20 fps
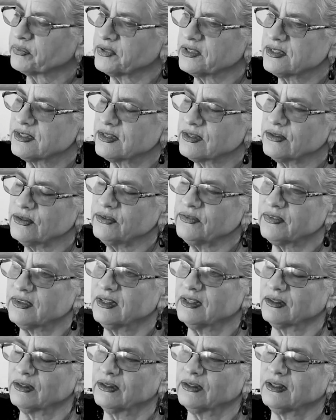preserved
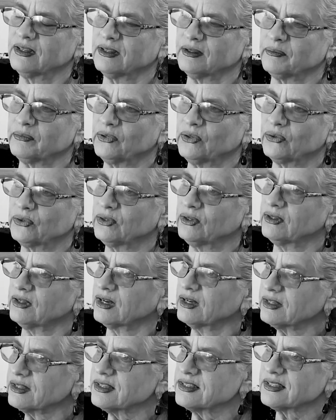the local
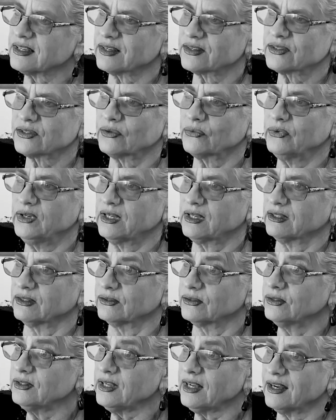architecture. We can
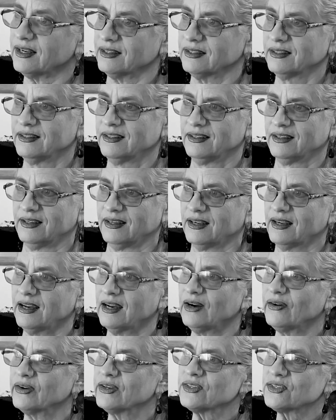look at
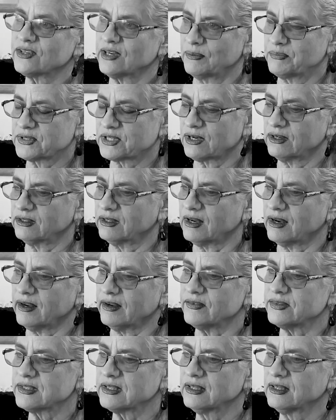how it shapes our
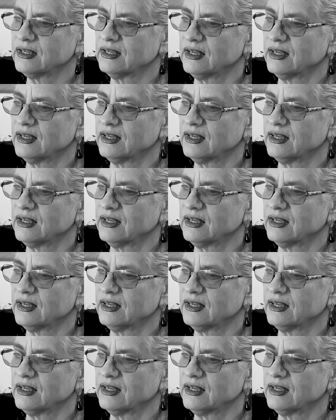lives.